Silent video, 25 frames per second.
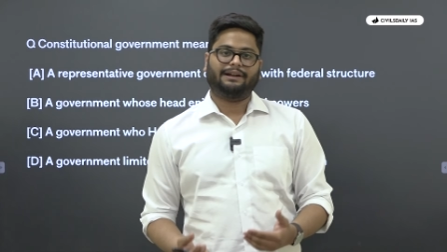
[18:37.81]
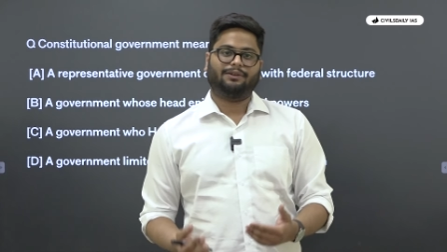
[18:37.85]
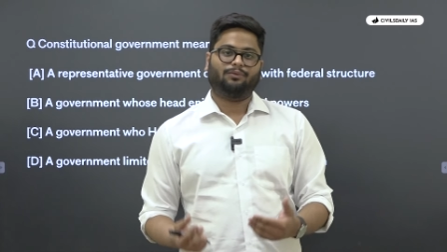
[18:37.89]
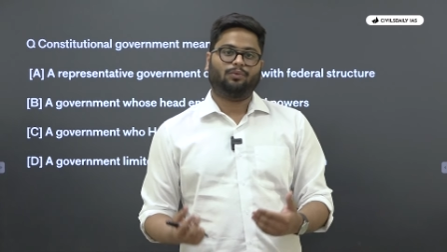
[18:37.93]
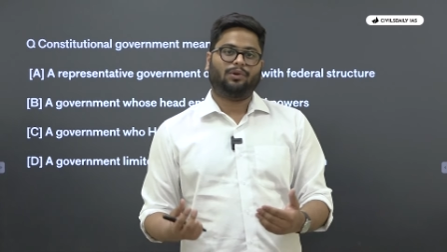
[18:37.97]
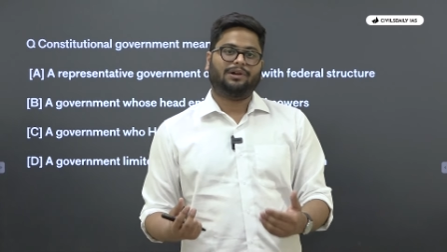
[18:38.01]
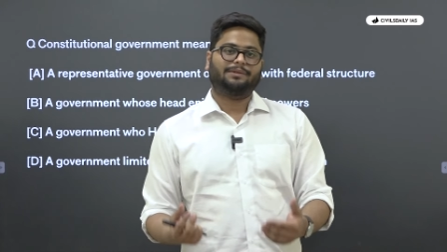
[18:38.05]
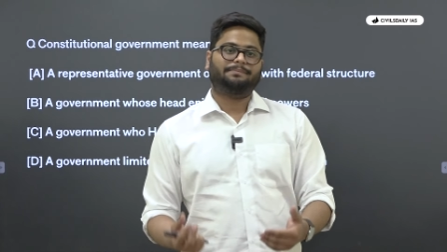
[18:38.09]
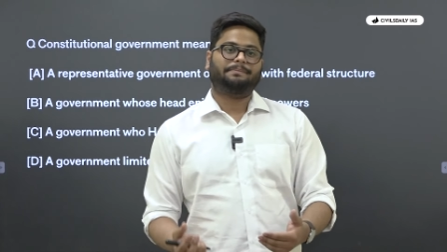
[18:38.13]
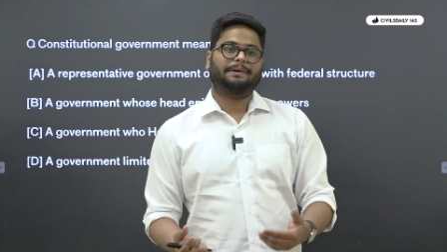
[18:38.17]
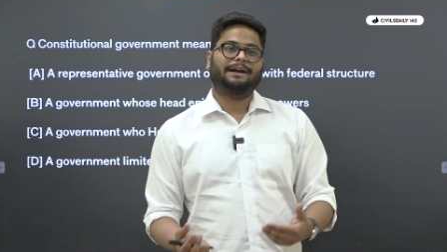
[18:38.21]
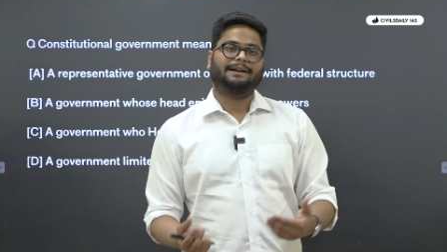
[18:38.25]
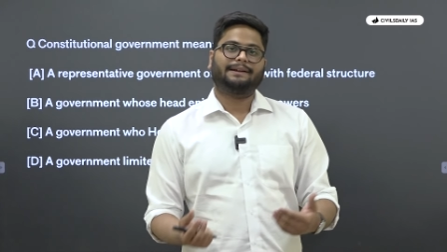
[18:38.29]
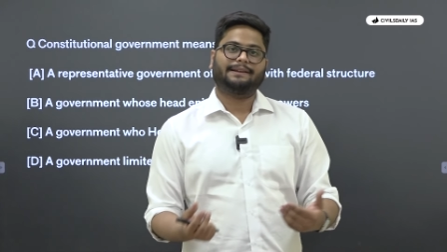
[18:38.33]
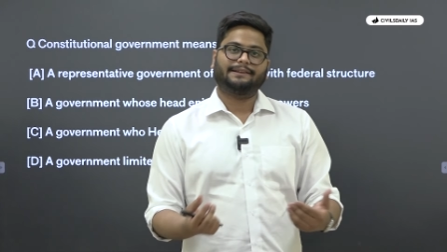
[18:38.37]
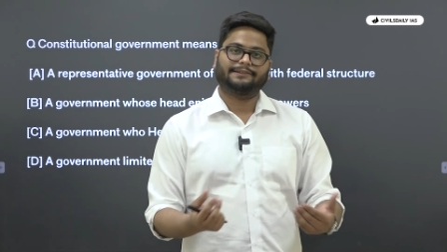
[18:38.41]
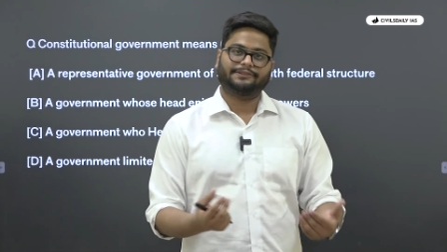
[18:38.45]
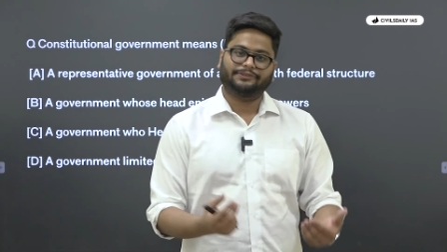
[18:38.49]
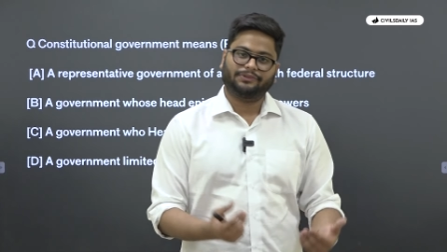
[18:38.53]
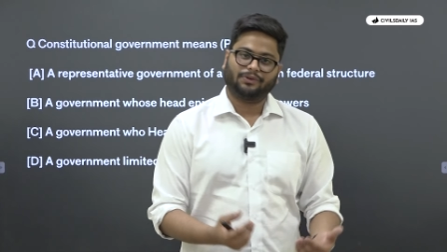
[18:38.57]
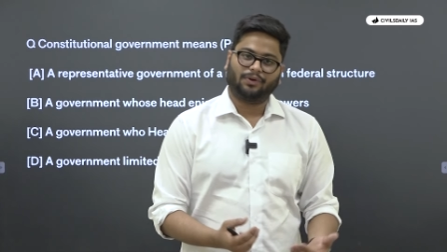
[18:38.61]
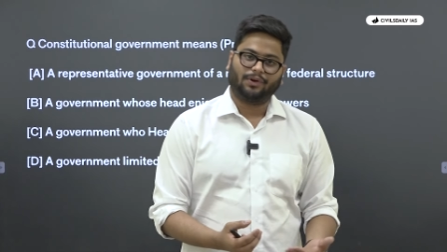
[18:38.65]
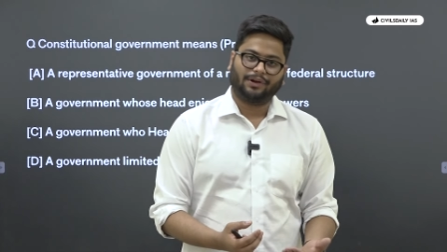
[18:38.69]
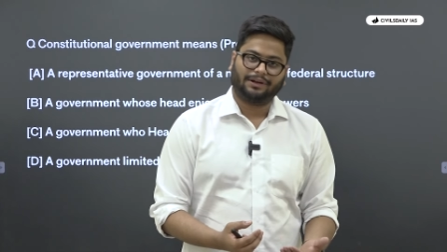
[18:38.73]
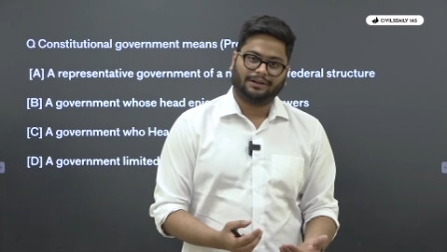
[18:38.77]
and what part
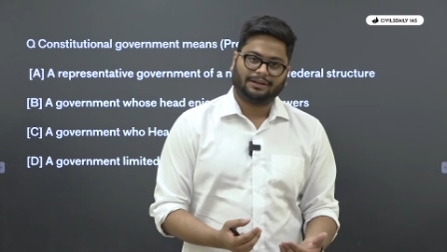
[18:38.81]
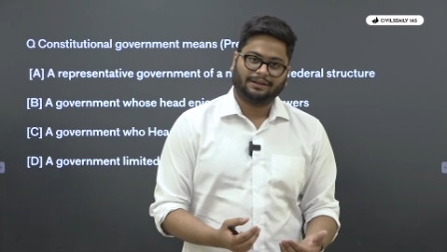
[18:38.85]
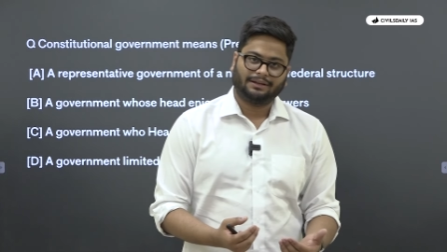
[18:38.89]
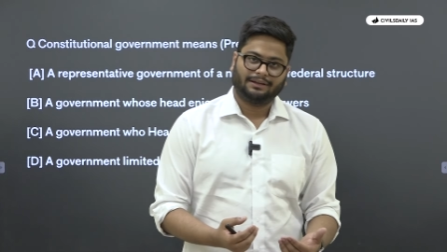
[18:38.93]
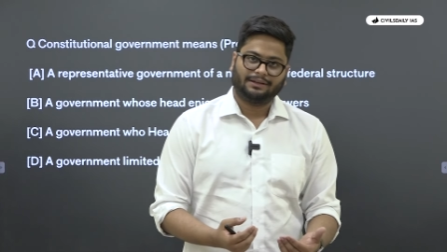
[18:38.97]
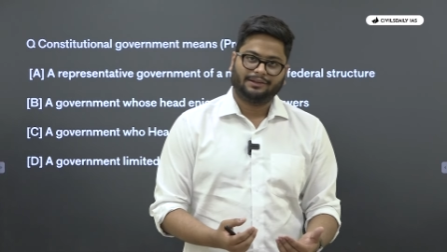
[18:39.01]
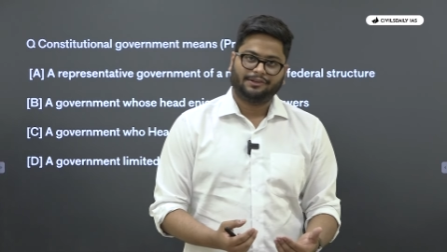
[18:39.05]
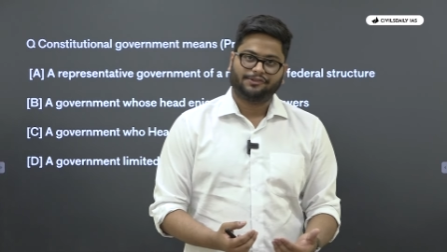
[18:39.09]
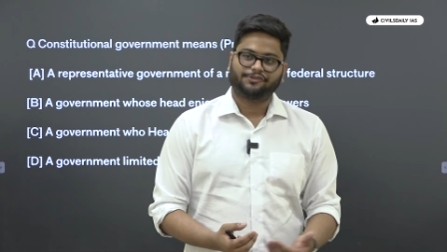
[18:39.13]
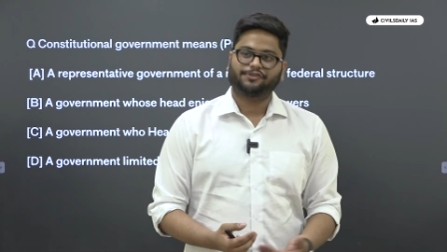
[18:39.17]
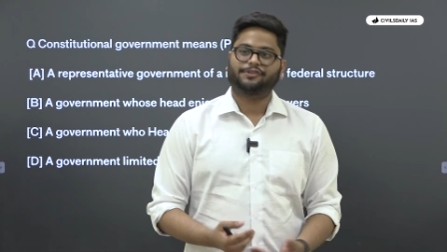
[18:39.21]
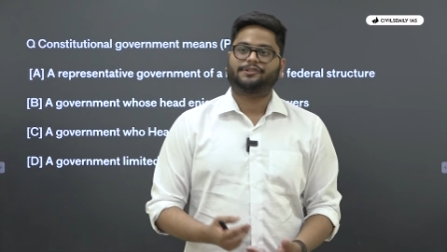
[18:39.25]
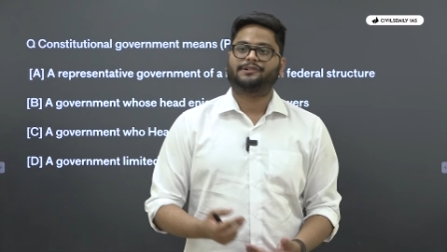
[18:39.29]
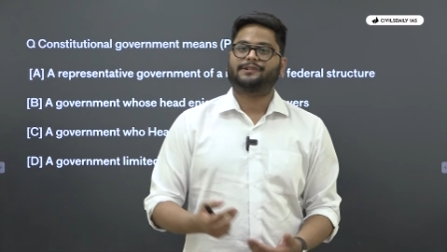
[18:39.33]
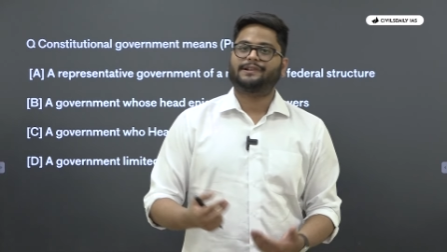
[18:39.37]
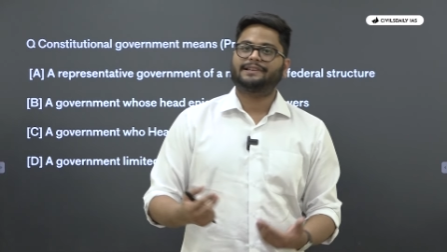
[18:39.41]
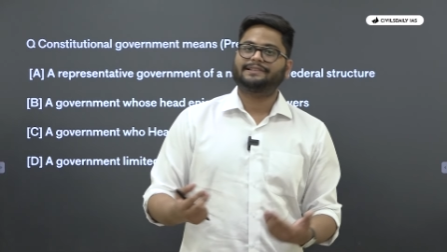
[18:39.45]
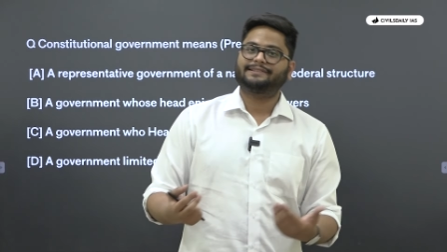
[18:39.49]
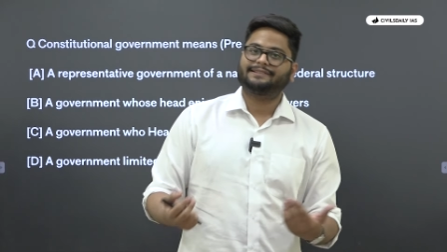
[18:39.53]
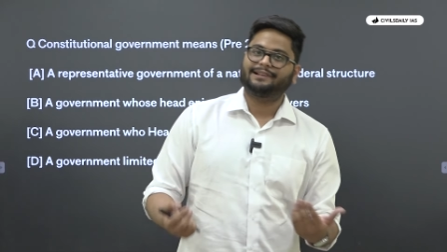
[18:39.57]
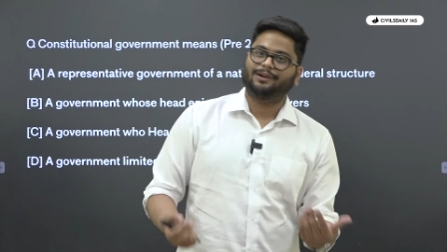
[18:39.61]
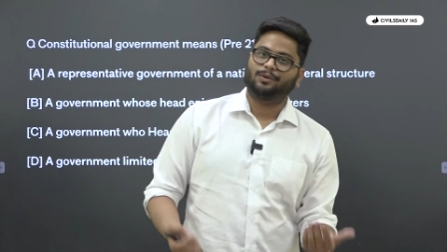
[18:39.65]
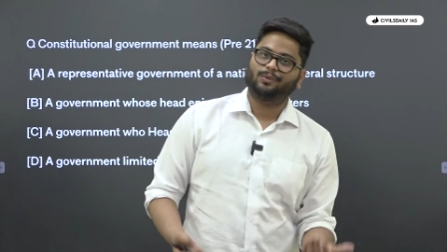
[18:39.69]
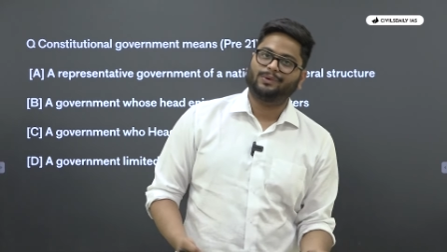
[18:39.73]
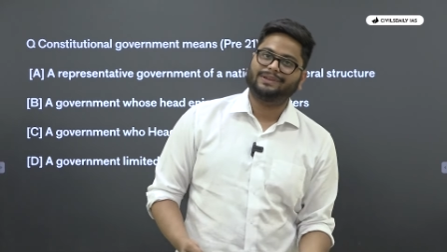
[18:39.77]
is not. So
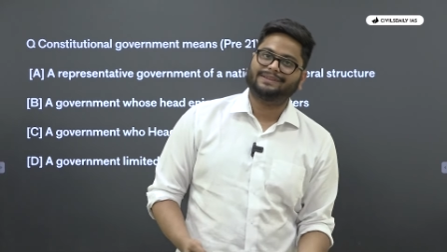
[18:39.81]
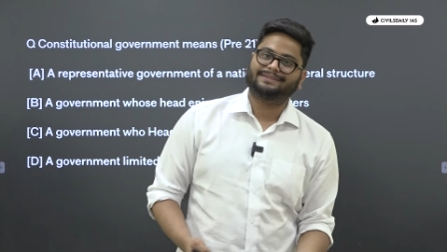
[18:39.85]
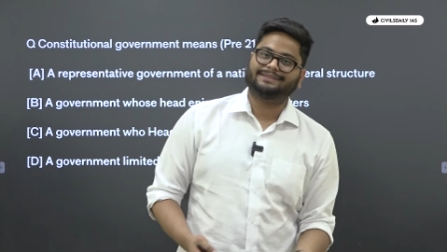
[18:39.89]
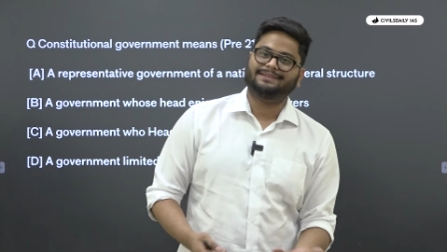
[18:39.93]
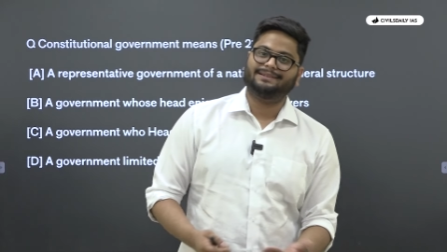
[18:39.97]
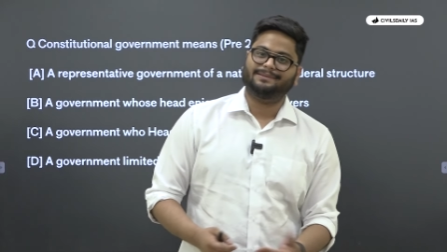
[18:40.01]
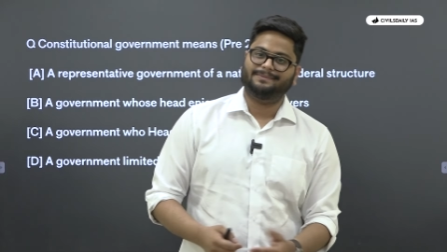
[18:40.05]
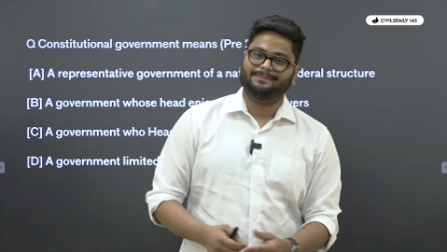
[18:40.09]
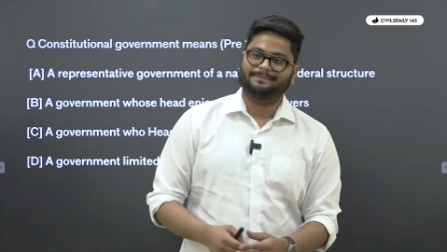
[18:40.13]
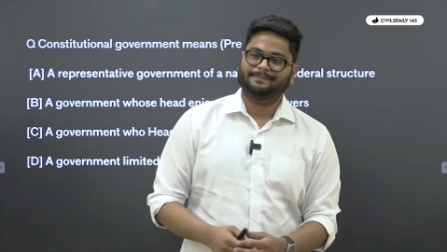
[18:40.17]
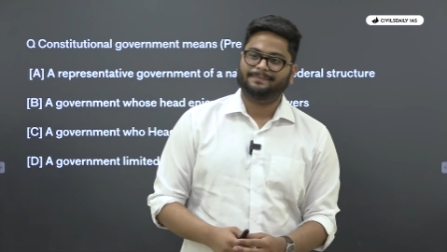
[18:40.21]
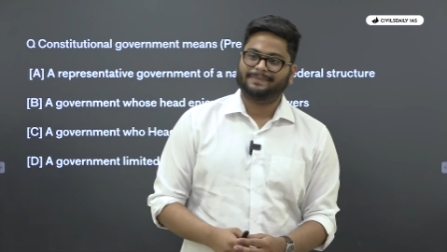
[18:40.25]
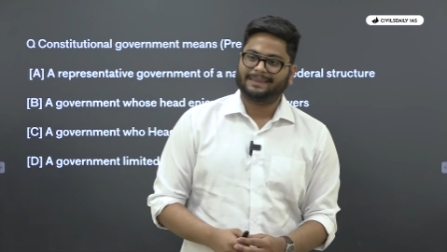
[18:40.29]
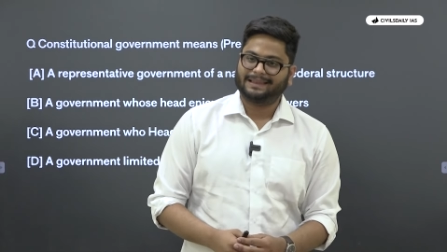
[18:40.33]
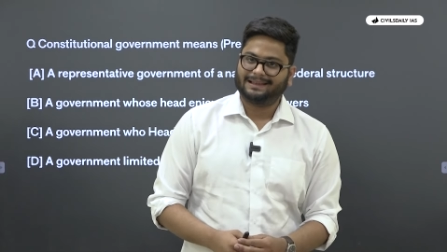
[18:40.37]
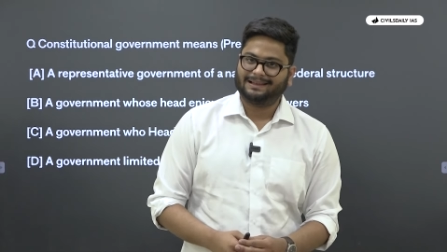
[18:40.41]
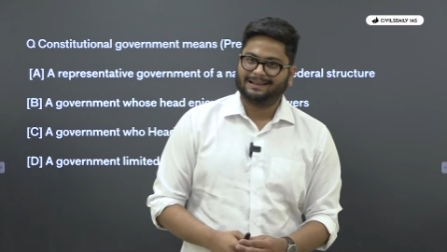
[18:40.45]
trust our wisdom.